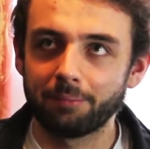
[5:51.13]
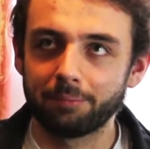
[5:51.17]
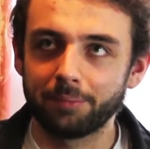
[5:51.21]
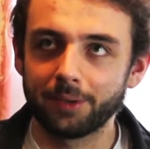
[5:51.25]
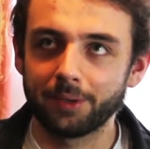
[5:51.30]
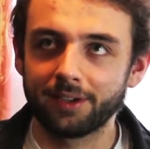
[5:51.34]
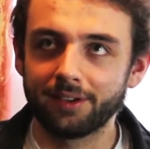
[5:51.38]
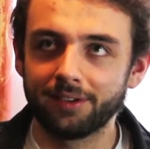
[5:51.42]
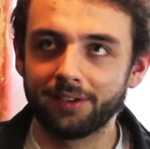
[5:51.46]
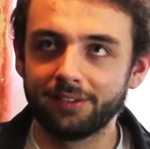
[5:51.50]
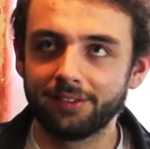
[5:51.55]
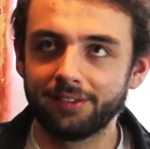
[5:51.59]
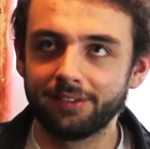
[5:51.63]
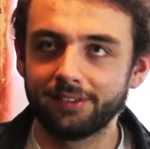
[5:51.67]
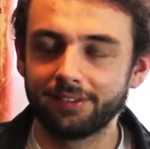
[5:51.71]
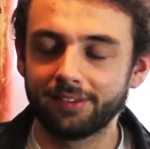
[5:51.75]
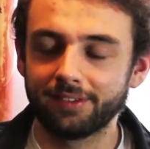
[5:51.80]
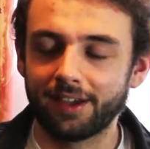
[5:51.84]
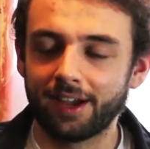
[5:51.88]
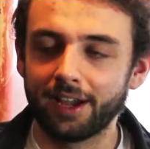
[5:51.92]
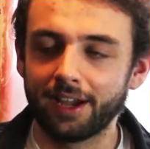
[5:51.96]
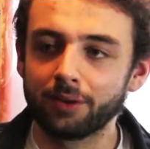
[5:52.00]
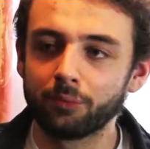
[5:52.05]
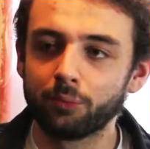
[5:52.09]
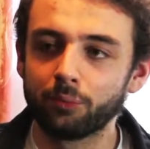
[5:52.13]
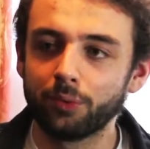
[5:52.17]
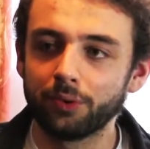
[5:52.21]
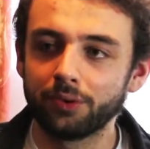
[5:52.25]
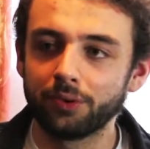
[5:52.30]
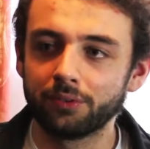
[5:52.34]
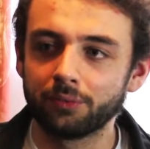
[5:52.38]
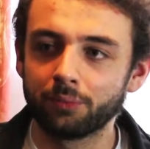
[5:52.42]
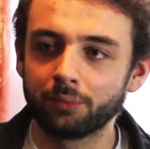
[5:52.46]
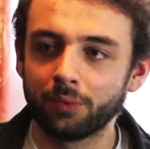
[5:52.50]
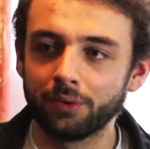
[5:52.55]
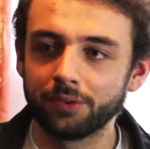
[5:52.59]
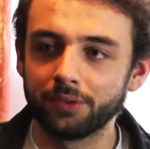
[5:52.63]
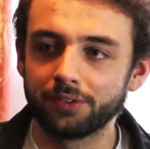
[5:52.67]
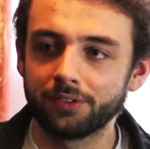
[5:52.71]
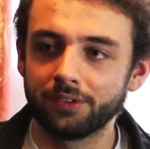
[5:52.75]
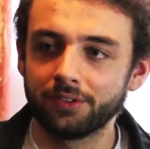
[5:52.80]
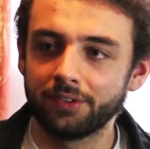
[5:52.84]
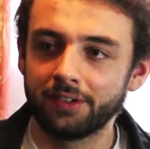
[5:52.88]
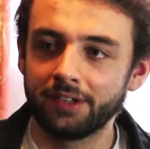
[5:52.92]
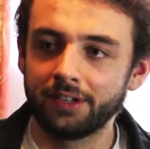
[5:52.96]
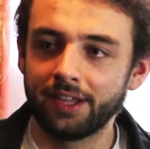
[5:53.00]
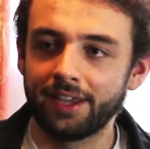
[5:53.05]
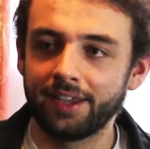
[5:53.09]
because I wouldn't want
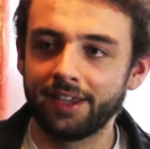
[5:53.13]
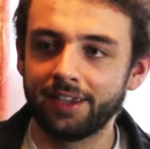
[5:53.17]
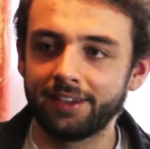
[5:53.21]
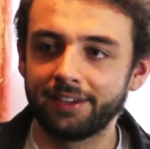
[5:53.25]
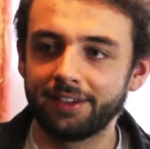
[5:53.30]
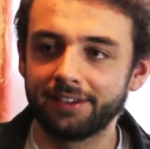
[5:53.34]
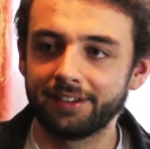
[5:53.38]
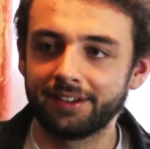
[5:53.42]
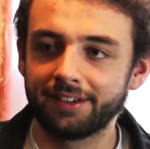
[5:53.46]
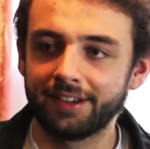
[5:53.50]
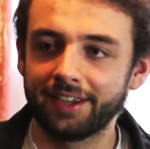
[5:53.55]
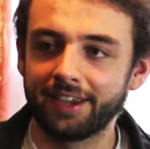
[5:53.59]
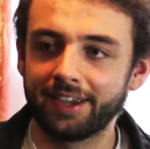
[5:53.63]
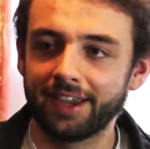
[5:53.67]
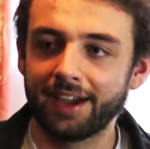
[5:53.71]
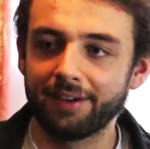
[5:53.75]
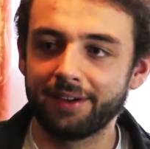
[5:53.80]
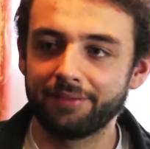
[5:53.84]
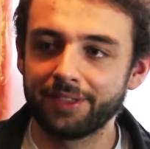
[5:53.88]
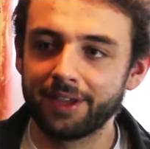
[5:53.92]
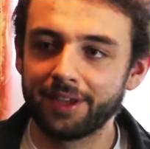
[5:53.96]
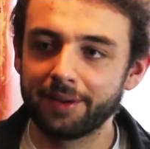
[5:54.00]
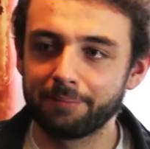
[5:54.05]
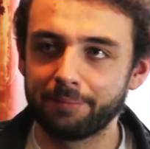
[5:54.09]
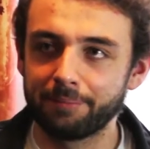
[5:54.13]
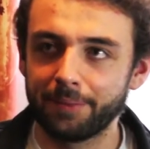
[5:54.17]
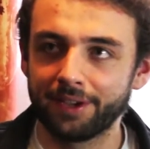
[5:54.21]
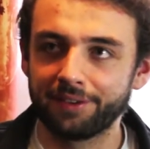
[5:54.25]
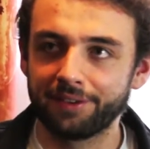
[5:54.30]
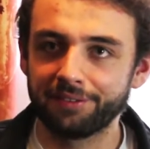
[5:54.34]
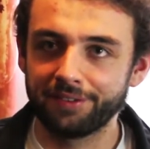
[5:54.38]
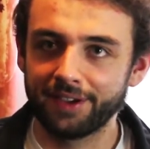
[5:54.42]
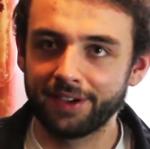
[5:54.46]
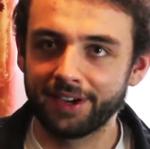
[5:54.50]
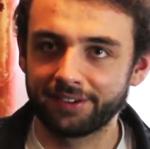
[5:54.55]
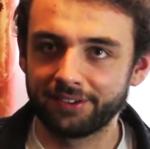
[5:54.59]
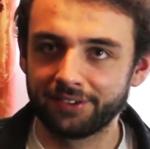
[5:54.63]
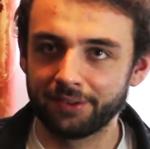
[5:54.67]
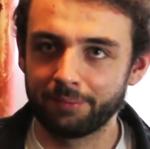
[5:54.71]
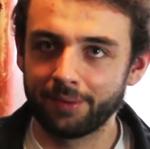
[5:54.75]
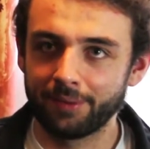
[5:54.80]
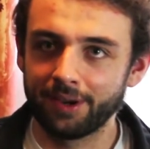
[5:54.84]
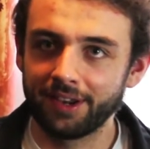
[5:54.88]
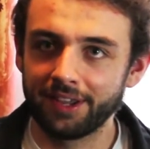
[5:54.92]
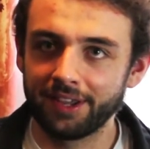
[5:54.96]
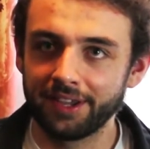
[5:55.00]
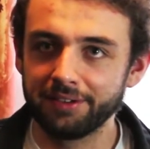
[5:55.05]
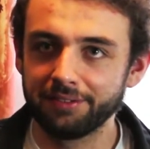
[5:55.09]
to let it like have that big effect on
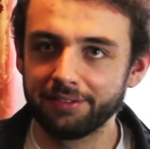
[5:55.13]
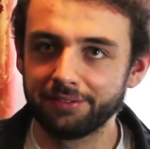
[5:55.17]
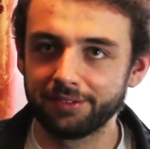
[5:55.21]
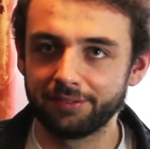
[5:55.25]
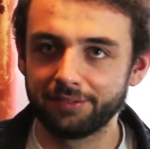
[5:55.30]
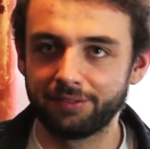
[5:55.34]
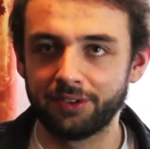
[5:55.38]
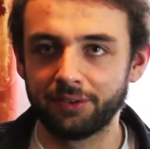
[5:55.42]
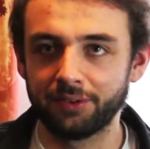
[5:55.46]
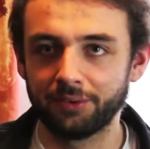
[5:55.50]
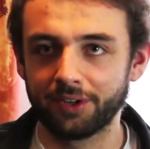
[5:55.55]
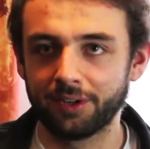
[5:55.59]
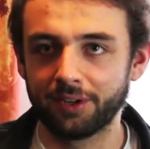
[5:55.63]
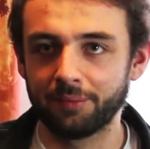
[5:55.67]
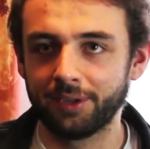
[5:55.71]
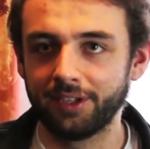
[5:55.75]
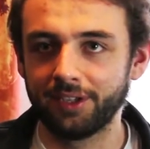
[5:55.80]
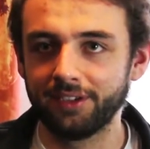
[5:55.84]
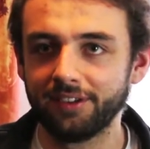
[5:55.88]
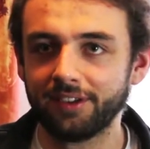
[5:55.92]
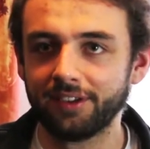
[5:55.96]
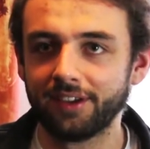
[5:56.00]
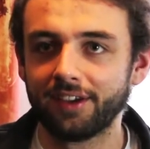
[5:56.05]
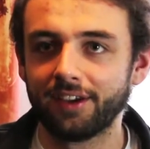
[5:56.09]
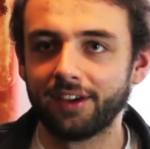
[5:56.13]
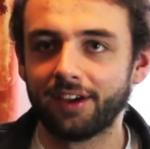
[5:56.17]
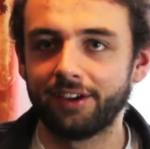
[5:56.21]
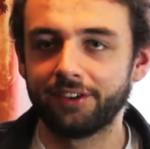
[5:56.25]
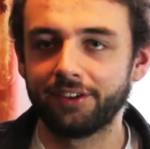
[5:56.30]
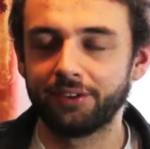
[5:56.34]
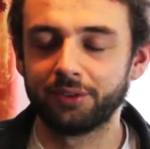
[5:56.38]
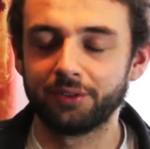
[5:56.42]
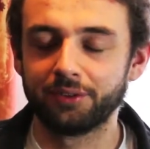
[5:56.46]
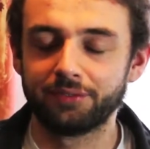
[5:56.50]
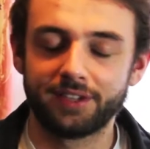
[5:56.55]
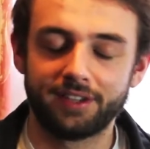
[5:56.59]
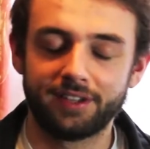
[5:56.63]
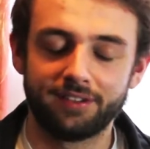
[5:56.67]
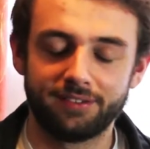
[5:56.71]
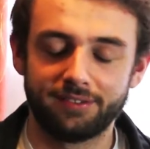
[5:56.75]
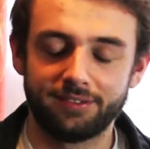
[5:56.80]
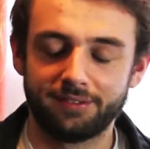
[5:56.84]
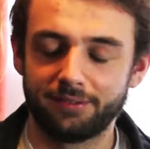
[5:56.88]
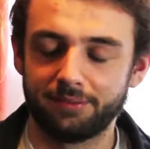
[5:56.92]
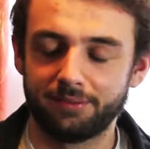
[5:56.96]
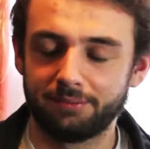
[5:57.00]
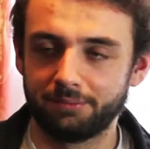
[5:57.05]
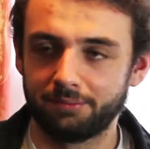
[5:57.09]
my life, if you know what I mean. I don't know if
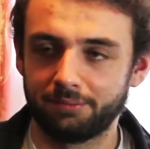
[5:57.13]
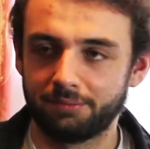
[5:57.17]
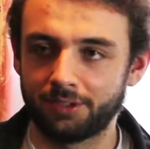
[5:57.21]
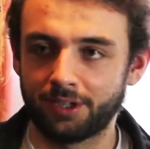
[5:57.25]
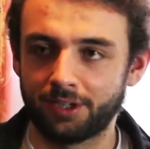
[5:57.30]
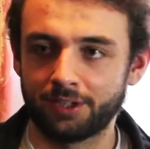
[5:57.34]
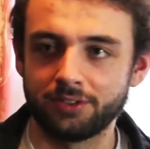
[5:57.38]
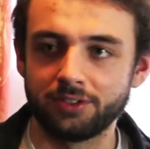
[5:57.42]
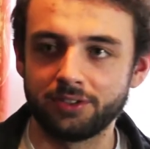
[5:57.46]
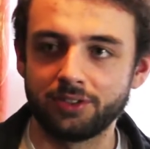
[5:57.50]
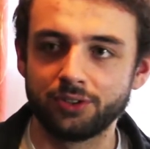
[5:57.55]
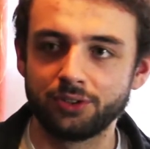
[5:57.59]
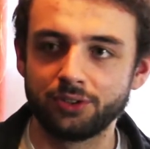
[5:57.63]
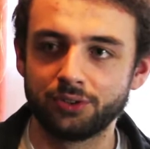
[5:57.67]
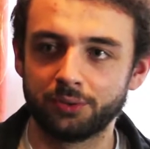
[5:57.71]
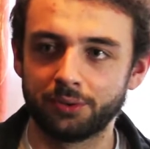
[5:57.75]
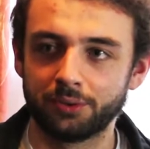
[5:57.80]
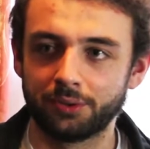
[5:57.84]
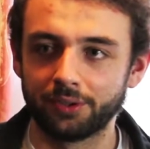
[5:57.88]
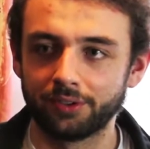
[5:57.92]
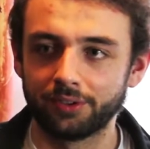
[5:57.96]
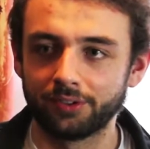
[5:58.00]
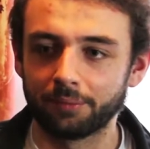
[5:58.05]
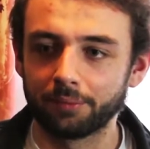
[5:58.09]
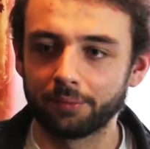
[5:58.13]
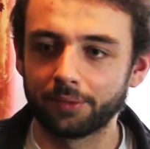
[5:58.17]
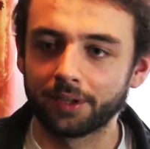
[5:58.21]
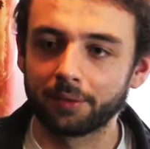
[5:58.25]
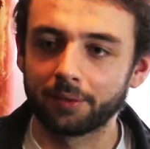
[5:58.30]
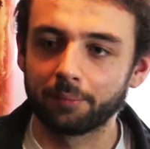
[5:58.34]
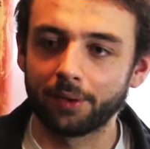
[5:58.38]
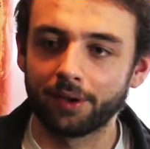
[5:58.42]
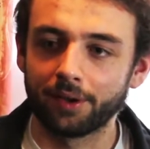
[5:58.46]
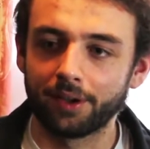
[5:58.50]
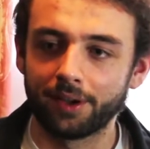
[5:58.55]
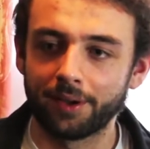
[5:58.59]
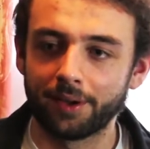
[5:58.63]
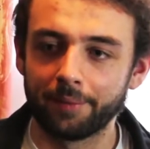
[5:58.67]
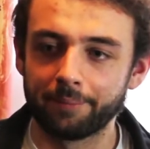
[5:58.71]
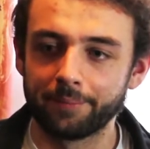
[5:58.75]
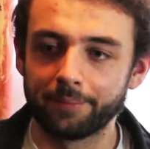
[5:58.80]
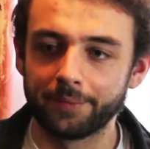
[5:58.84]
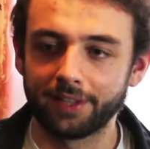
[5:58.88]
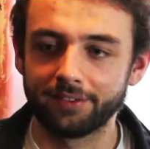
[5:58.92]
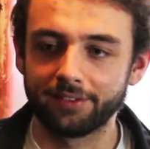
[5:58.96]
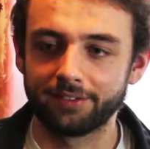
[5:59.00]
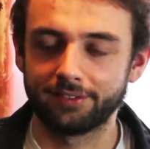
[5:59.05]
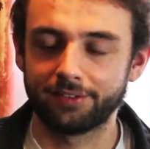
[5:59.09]
that's unusual or something, but
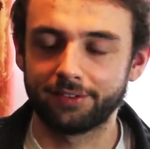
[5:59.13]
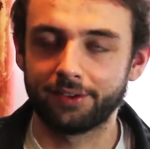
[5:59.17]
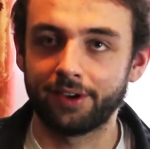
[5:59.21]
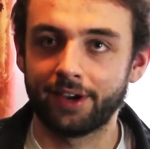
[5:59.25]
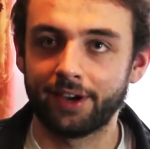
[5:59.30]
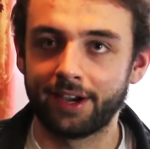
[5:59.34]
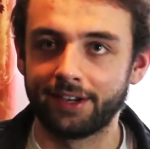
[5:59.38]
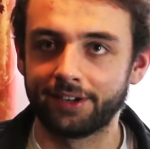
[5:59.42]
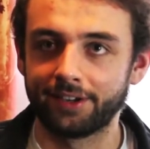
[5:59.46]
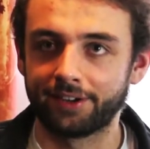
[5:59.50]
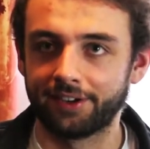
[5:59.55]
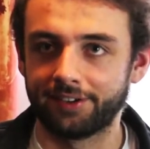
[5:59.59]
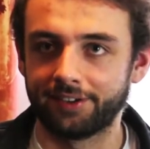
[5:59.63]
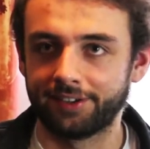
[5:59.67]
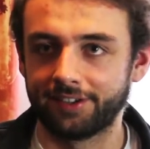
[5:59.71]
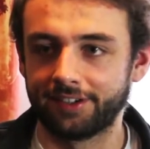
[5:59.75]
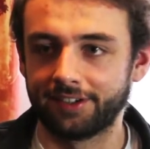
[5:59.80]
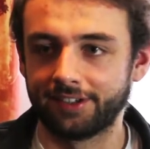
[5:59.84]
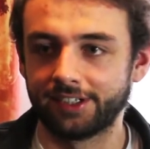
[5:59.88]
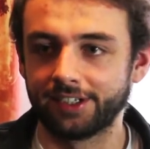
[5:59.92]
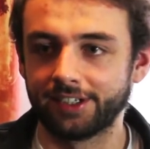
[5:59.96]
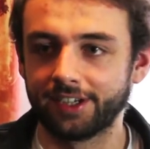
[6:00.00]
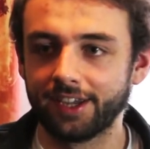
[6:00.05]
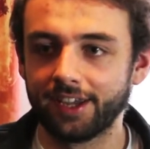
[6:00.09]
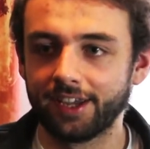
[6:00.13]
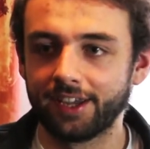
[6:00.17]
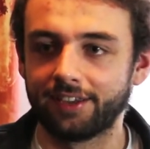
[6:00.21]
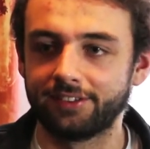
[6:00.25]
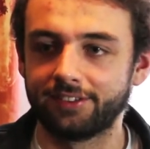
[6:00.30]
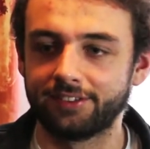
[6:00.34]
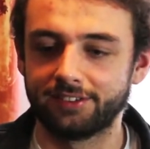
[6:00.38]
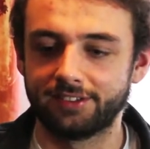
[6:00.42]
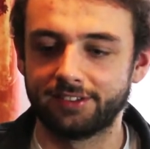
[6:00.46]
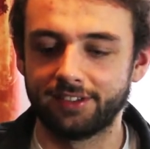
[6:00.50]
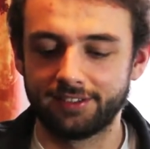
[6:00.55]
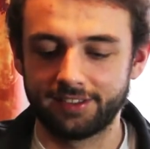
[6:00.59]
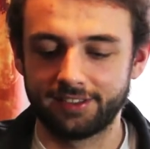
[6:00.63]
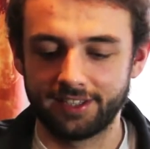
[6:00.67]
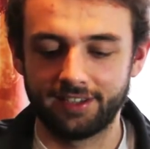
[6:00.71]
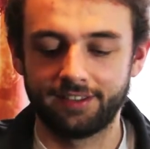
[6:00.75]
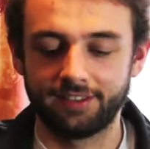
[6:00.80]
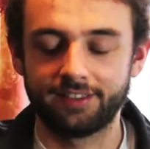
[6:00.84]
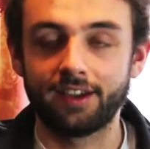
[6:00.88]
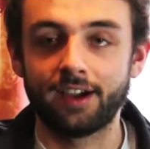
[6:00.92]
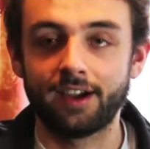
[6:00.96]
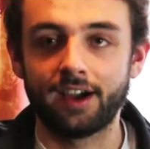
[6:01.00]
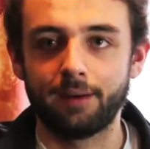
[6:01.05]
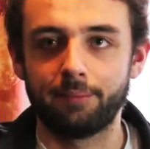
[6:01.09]
that's just how I look at it. Like, it's just a
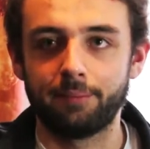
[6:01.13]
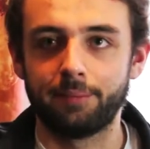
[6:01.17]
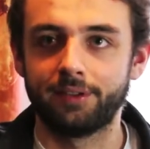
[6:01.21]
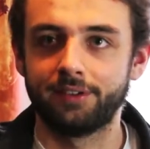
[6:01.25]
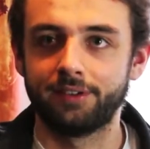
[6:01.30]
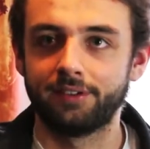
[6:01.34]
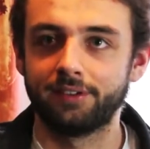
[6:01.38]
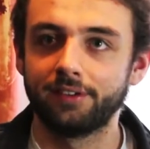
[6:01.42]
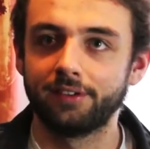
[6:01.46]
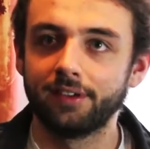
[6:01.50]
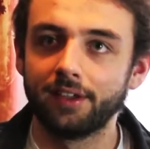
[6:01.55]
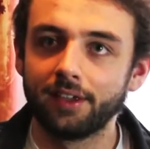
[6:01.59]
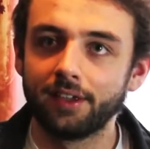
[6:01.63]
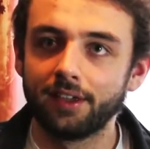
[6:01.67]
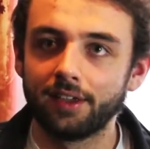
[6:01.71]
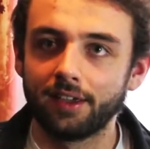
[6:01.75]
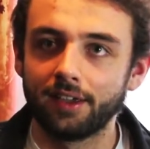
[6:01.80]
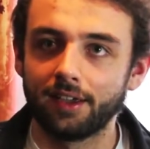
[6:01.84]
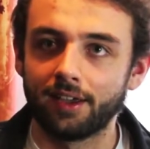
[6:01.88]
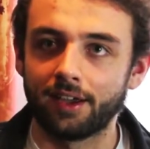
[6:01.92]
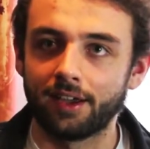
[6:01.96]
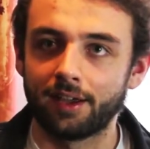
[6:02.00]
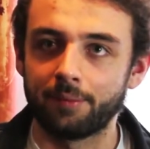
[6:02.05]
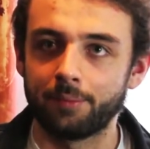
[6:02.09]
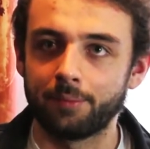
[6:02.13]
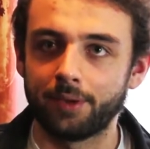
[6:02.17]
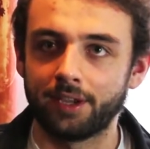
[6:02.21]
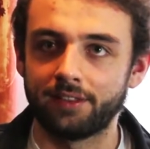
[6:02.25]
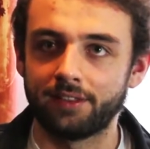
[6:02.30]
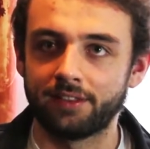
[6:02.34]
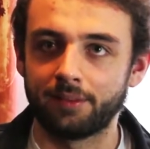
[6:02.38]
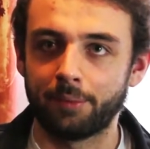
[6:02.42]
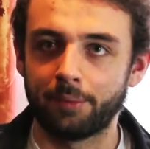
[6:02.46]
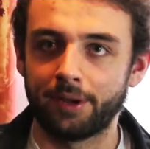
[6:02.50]
thing that happened in the